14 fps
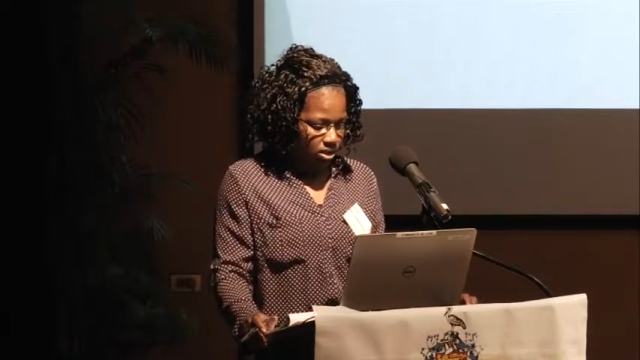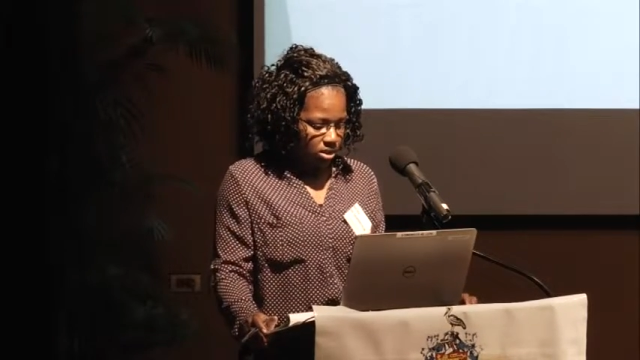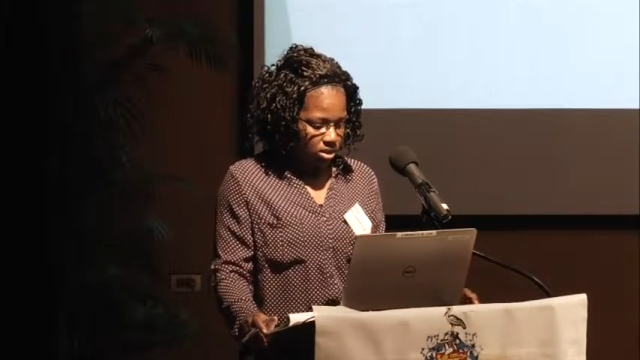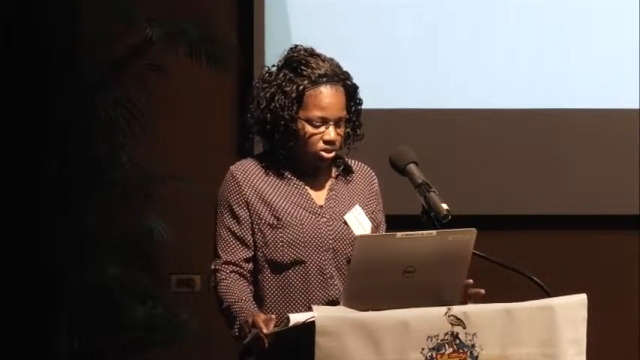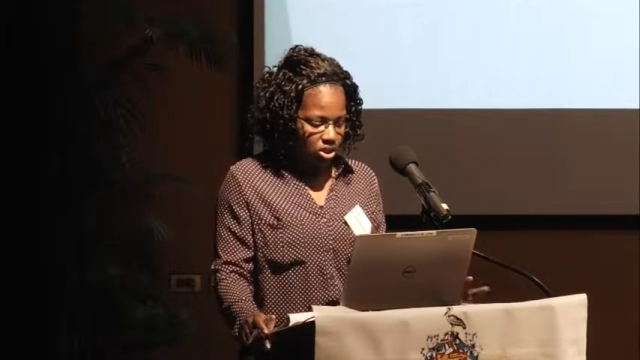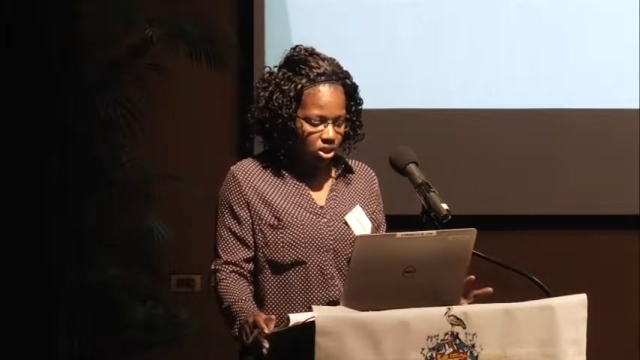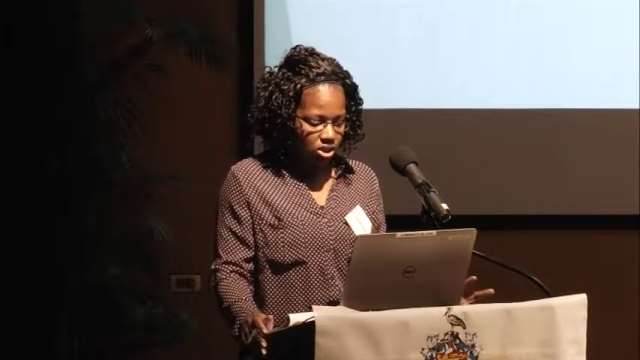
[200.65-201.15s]

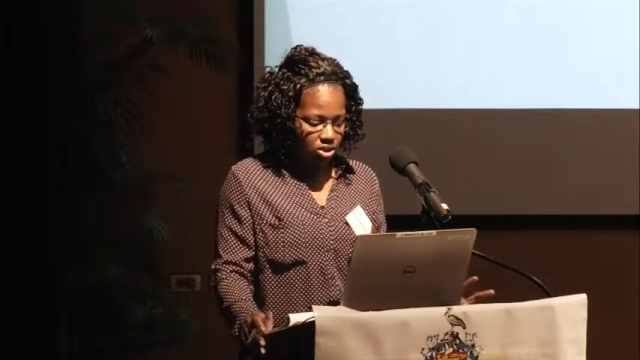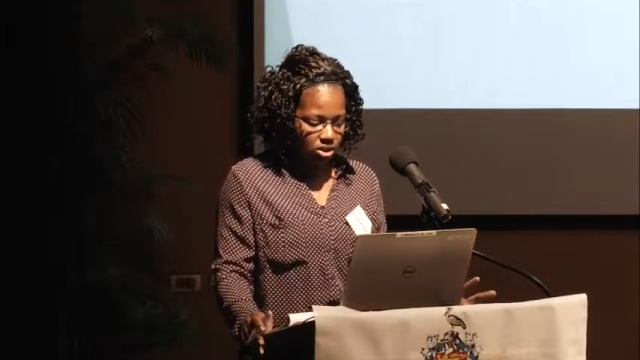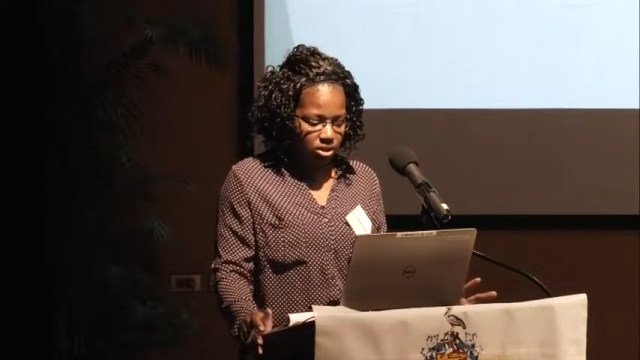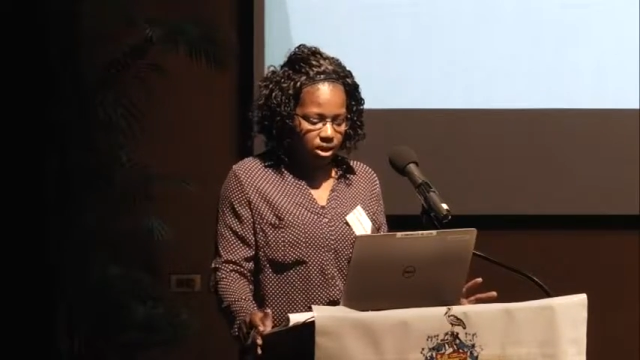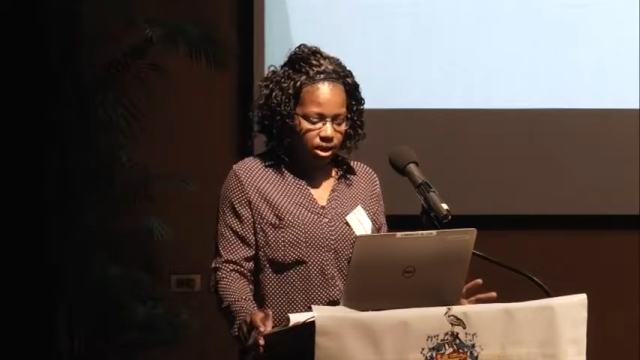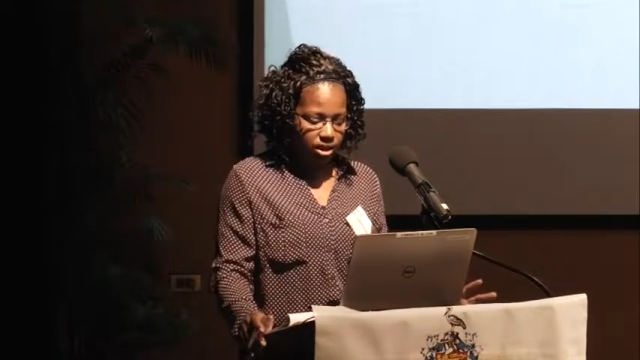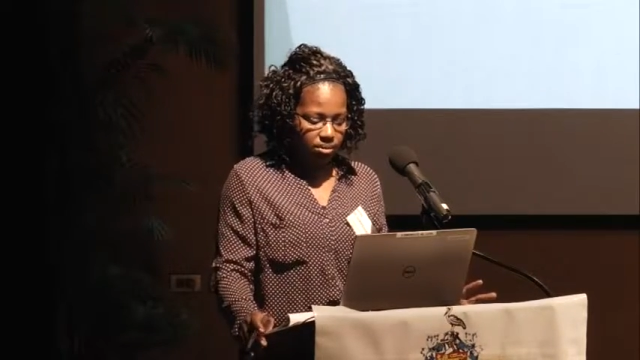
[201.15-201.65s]
the changing
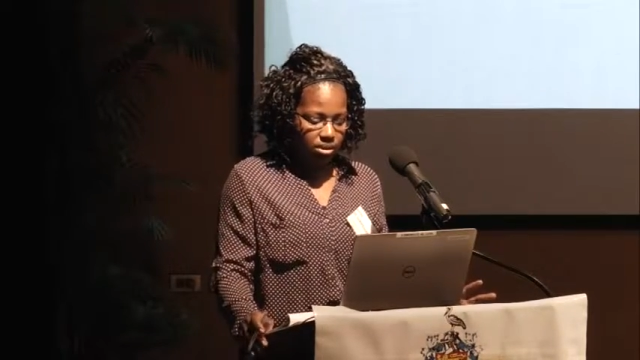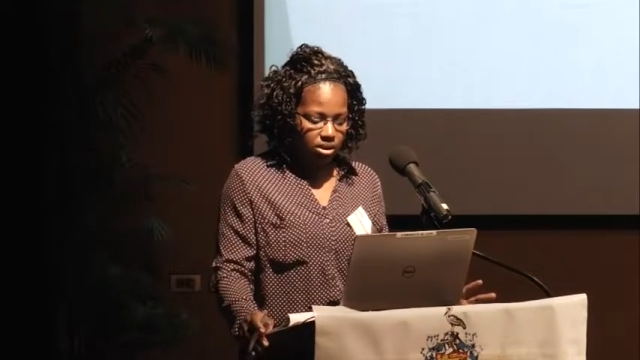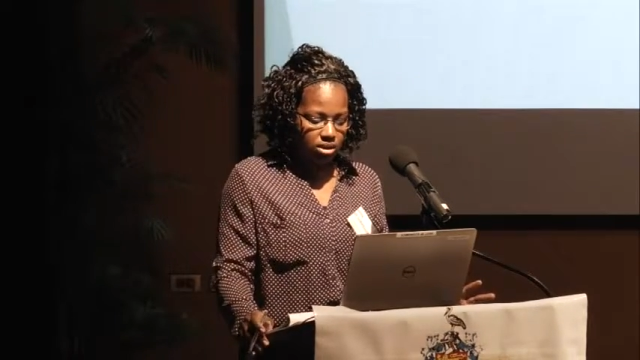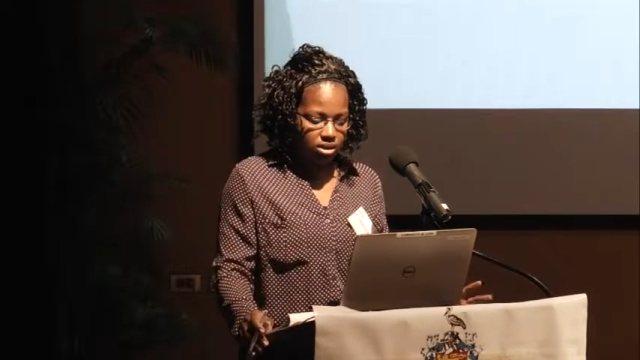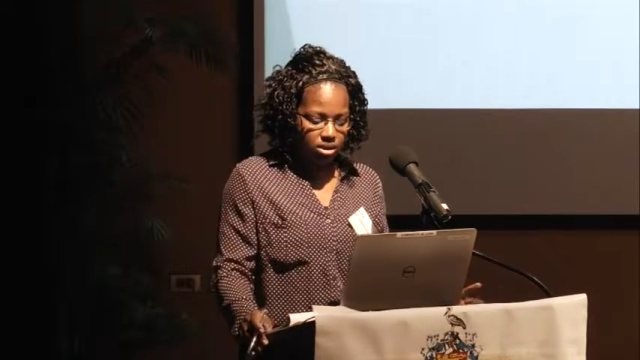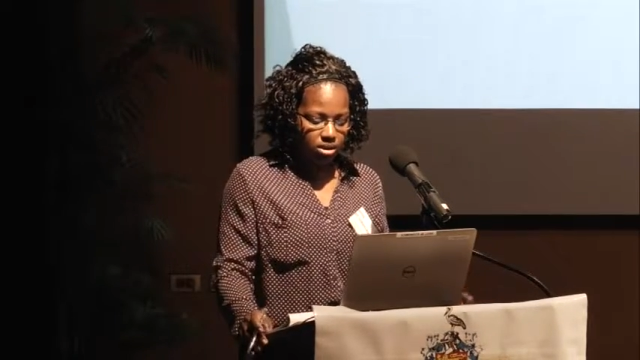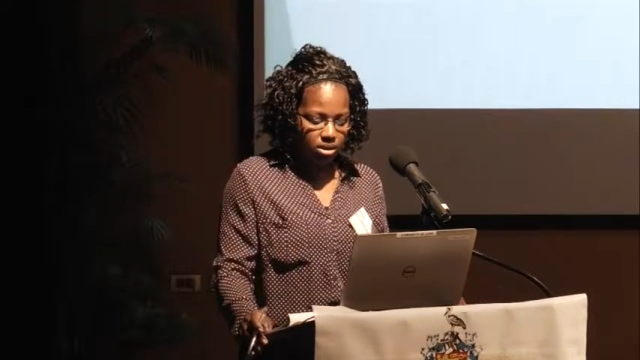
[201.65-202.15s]
climate,
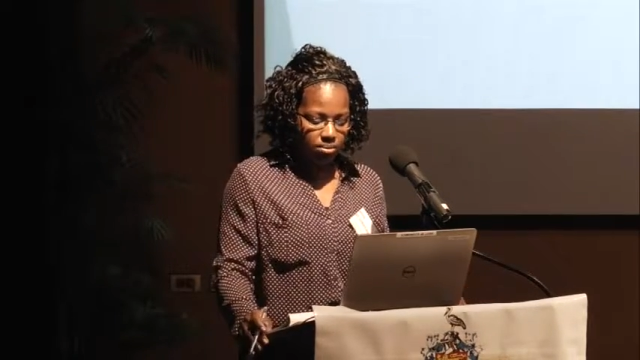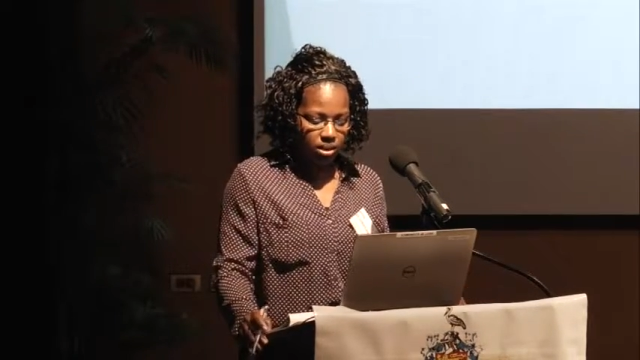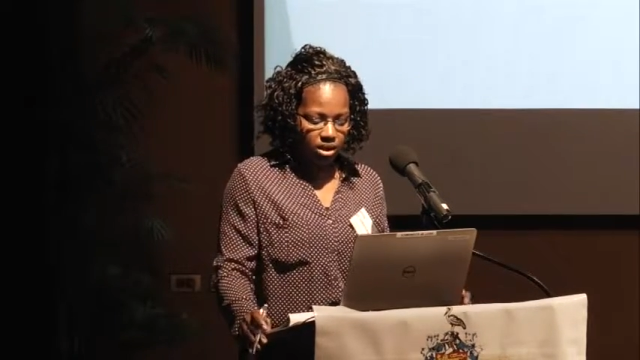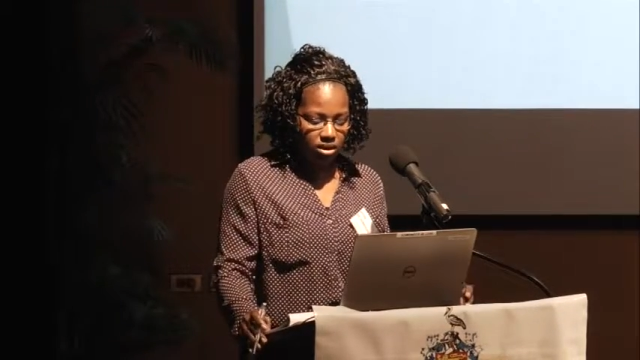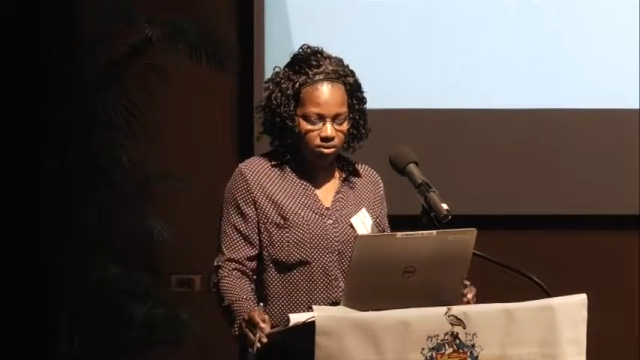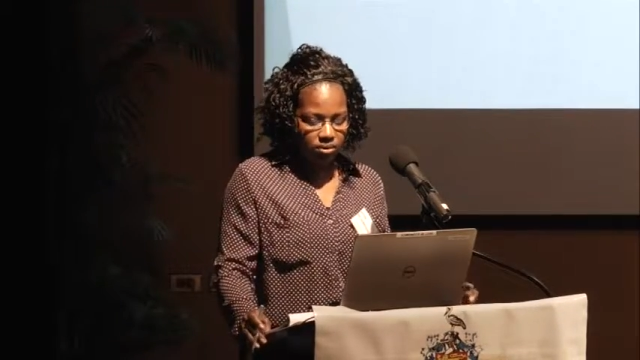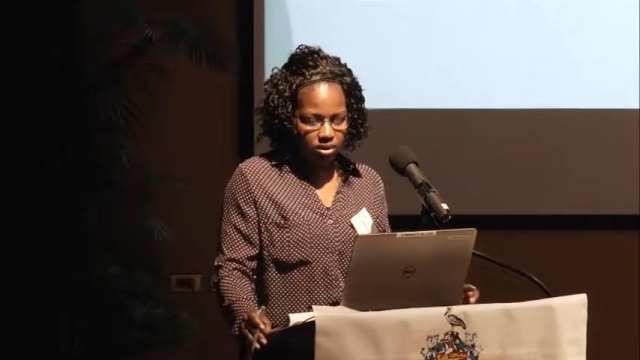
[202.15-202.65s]
the
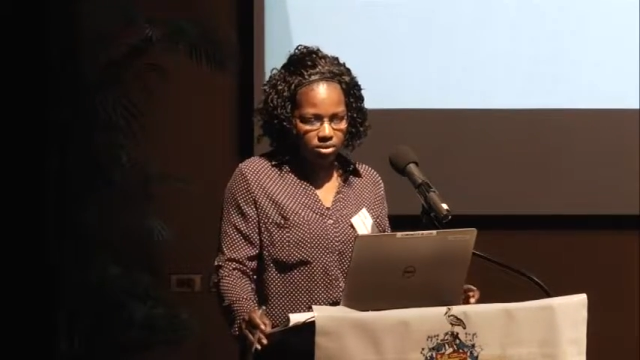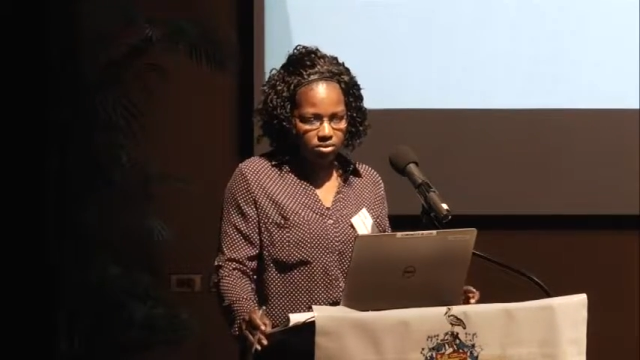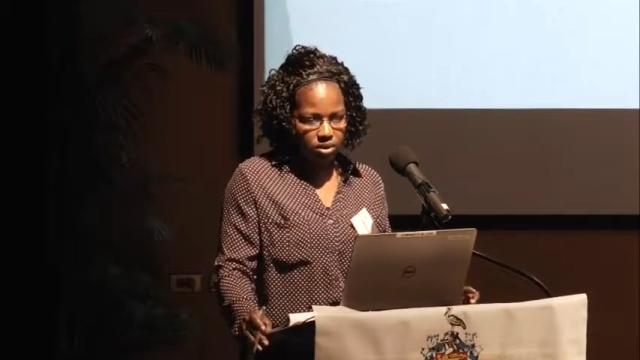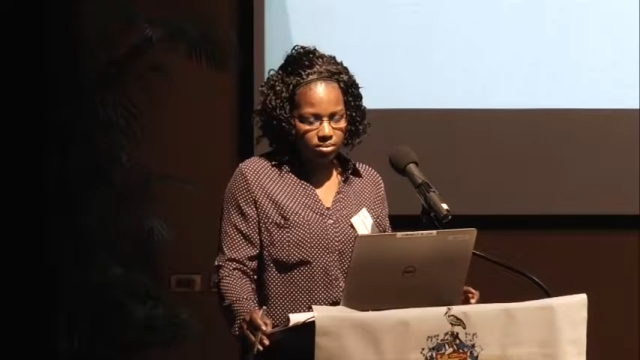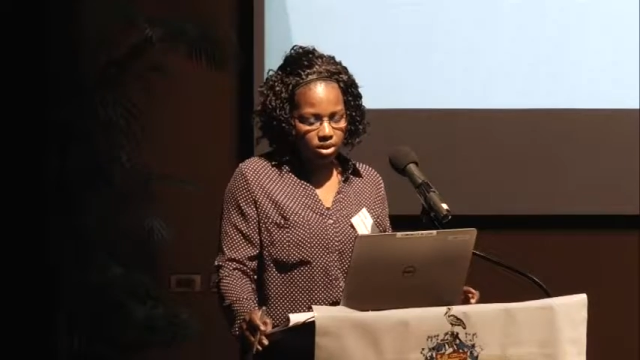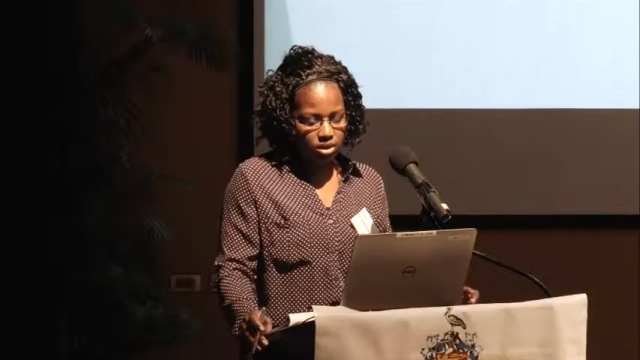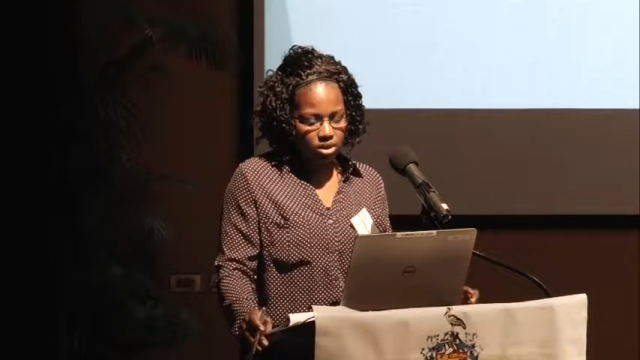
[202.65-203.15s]
benefits
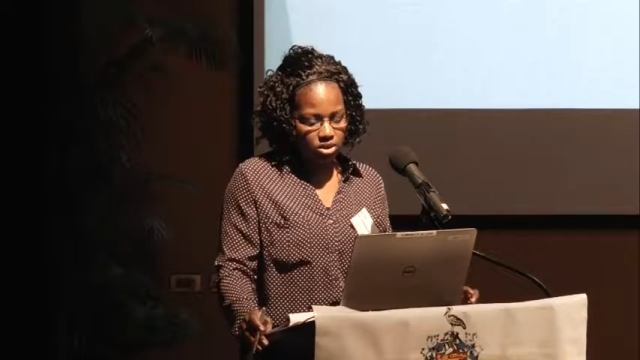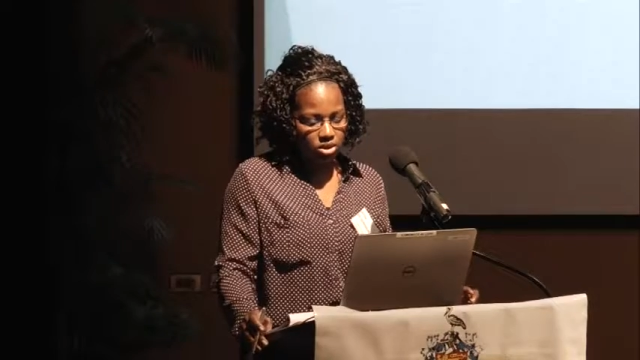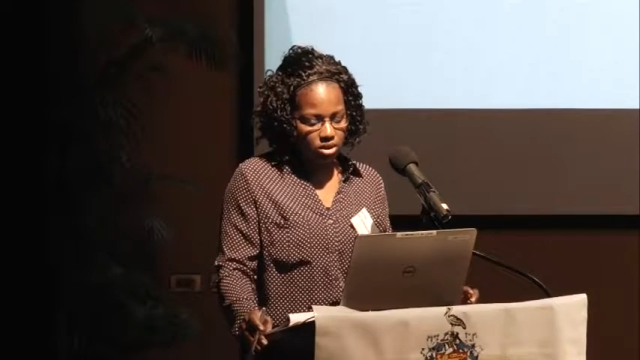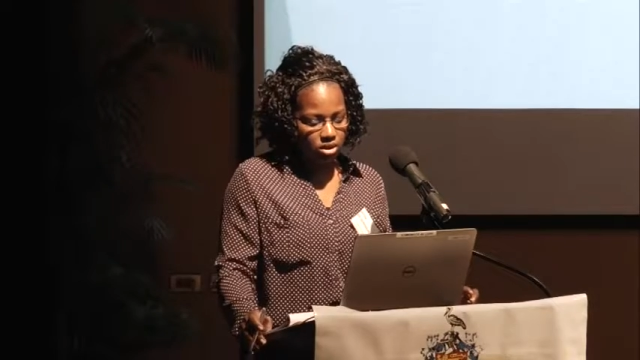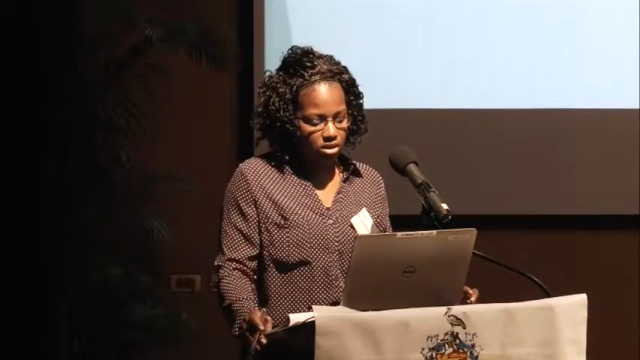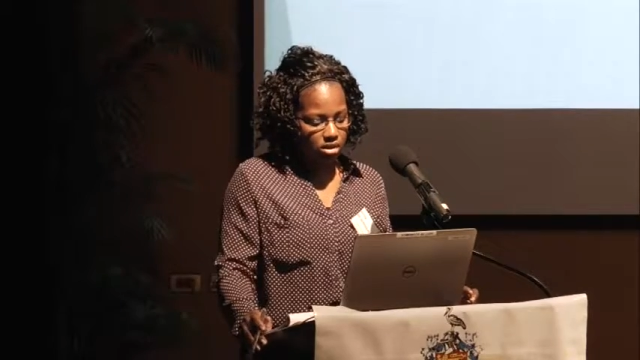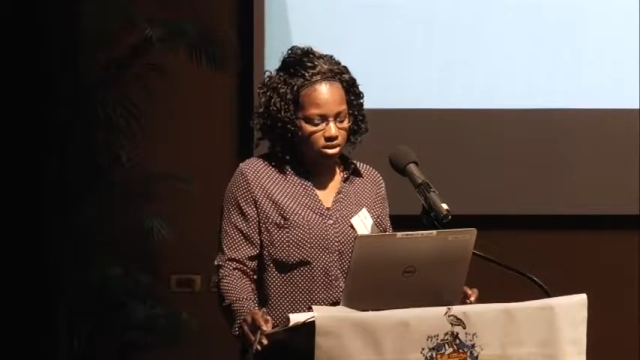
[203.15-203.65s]
from
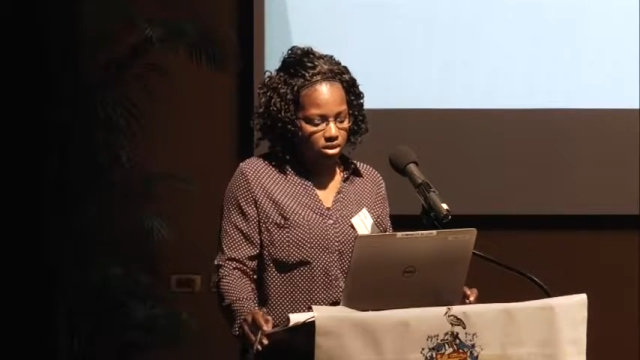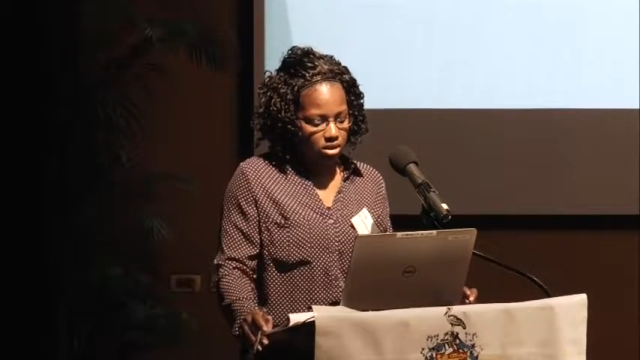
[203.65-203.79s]
nature,